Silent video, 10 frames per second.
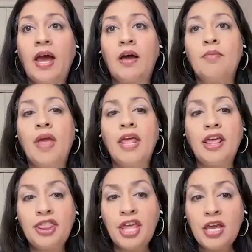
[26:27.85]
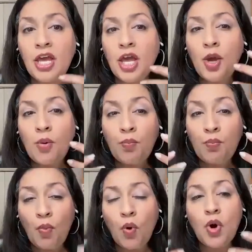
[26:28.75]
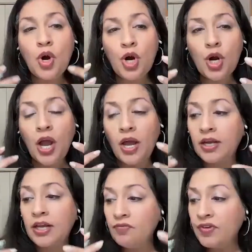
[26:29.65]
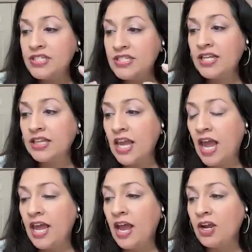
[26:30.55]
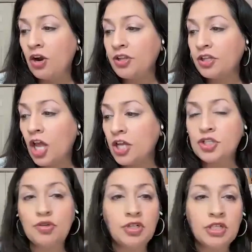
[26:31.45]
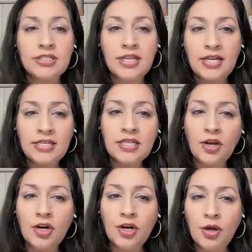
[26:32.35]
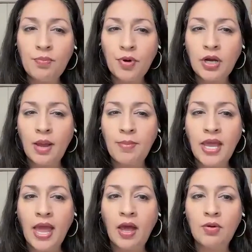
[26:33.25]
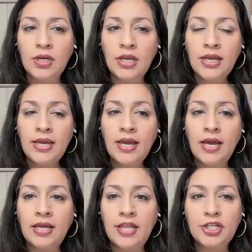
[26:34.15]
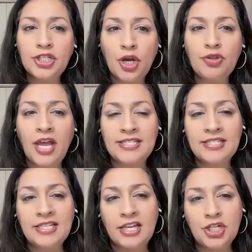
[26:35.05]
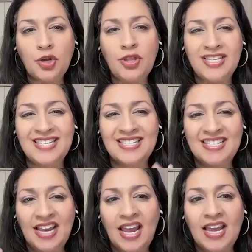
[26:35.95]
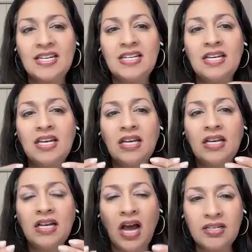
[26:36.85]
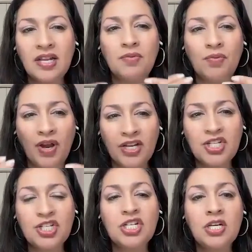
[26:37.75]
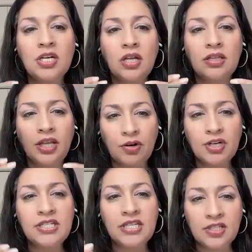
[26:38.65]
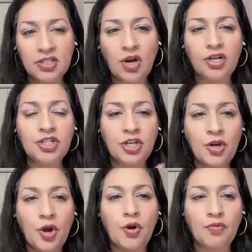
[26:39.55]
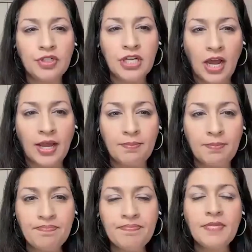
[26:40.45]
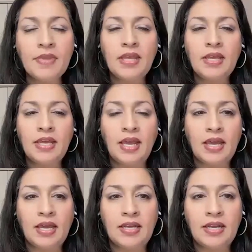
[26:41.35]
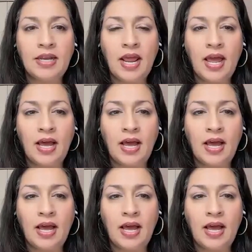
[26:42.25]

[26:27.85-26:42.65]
And I think more convincingly are the longitudinal studies that are coming out that show that sustained content-rich literacy instruction over time can